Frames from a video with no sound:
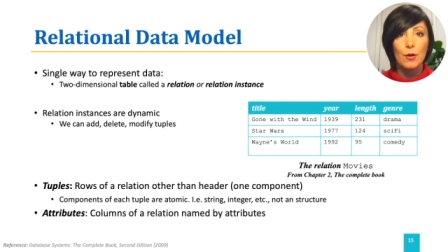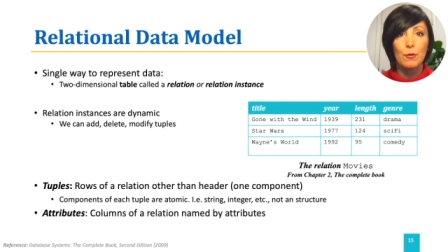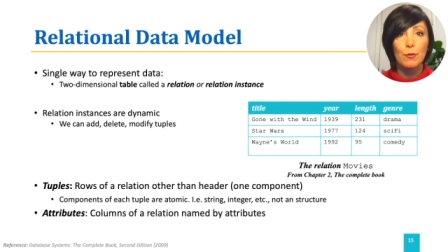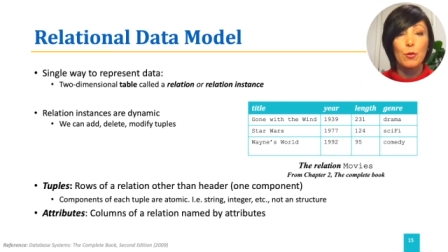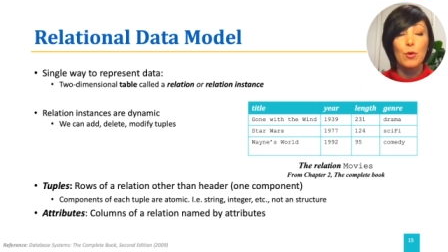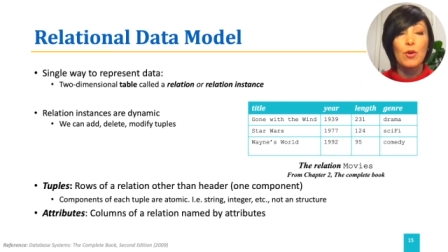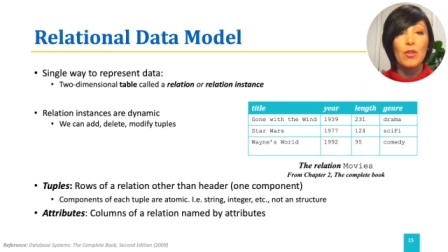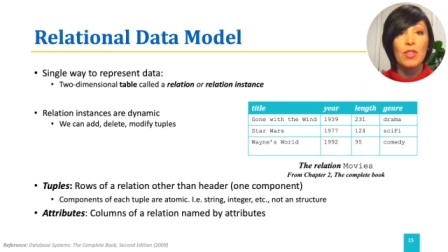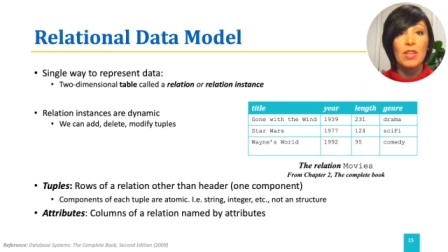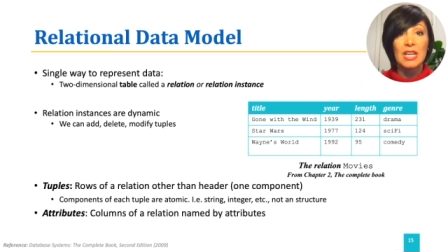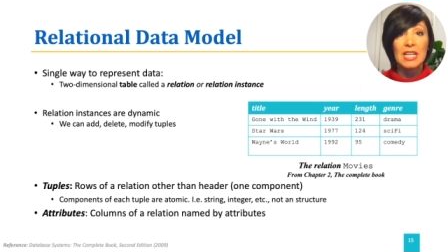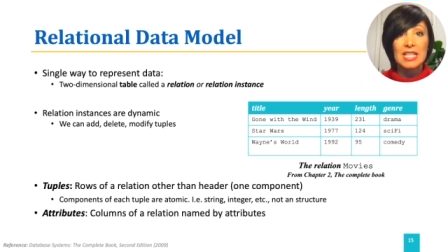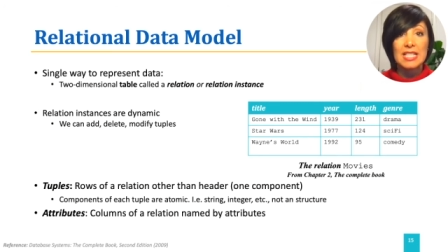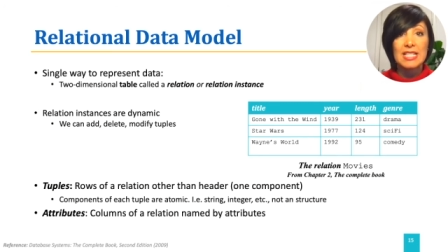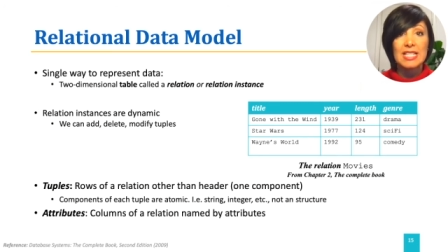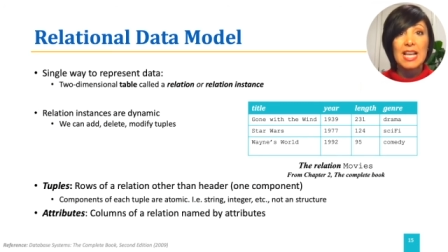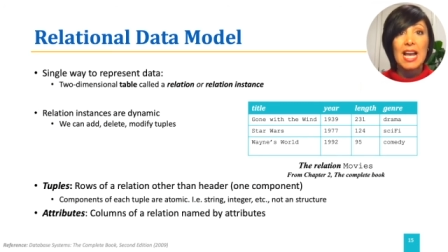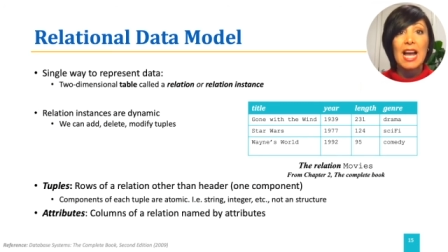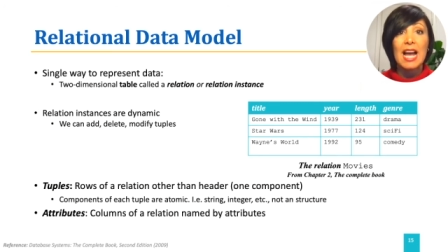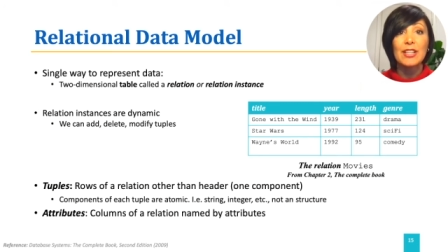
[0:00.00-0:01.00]
for
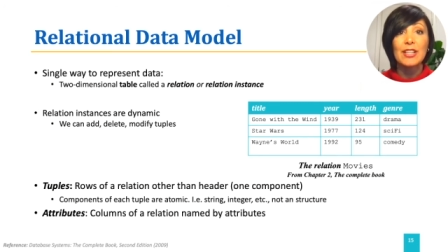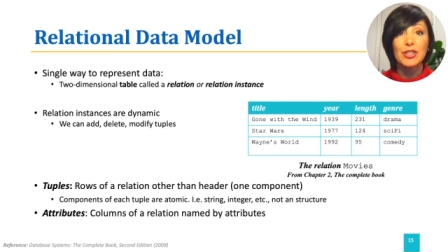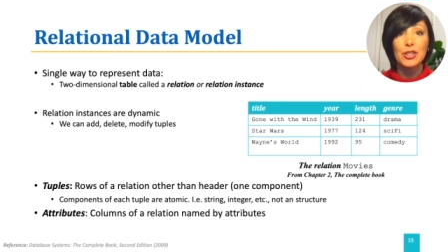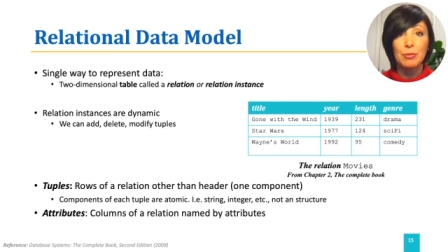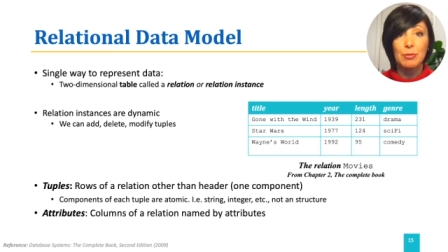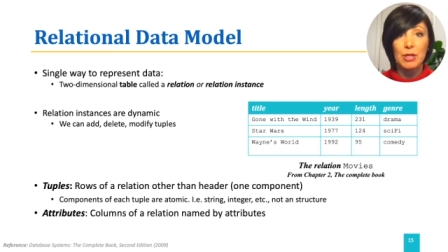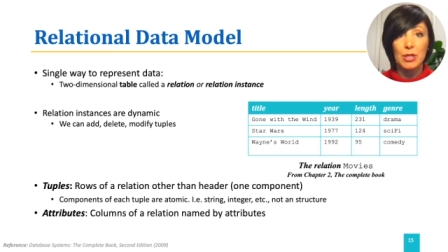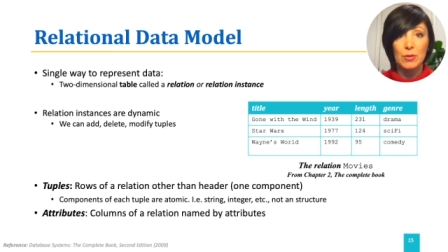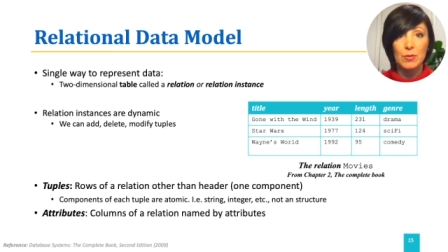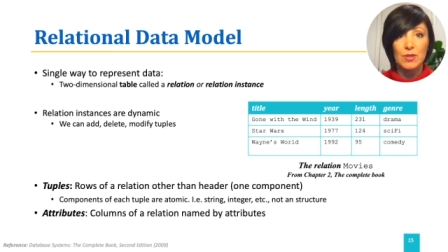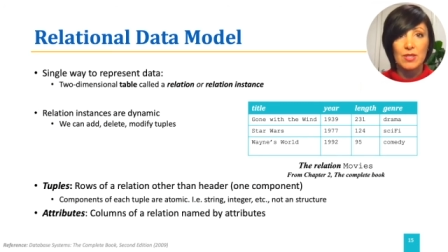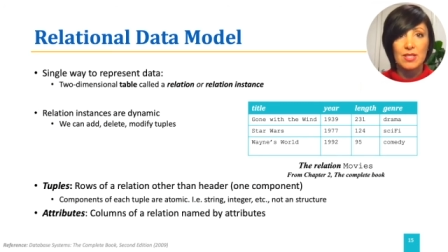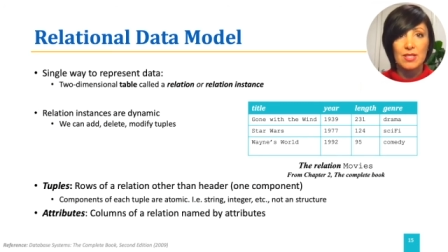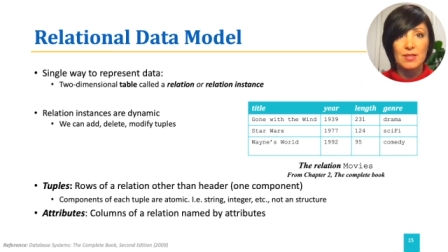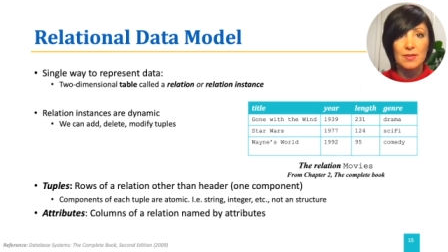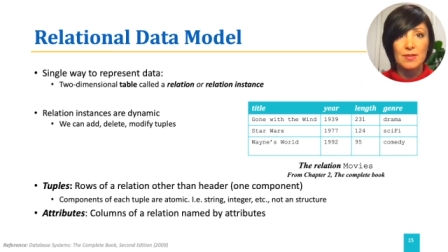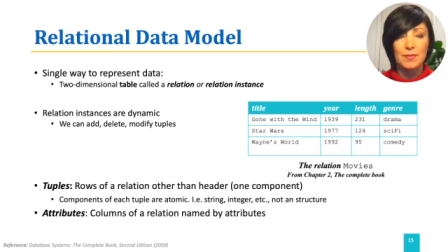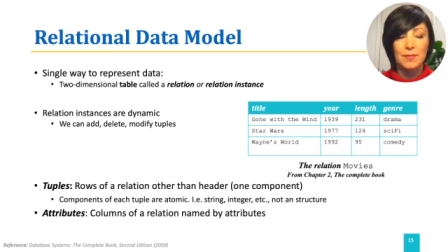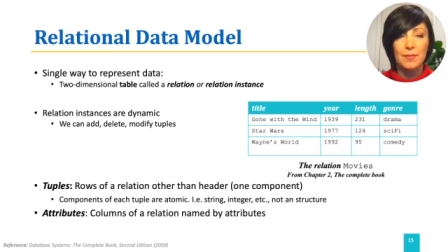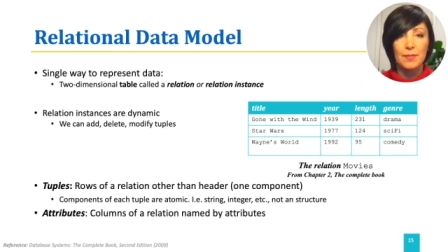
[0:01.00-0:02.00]
these
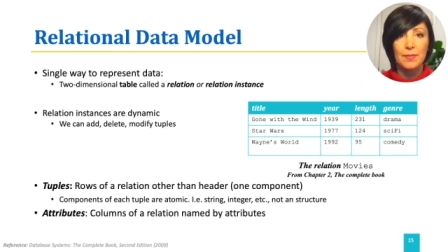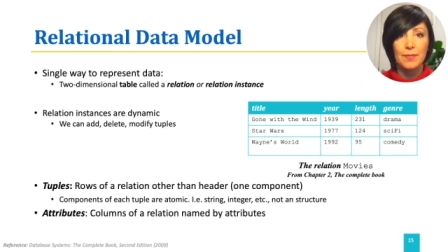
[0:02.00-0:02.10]
attributes.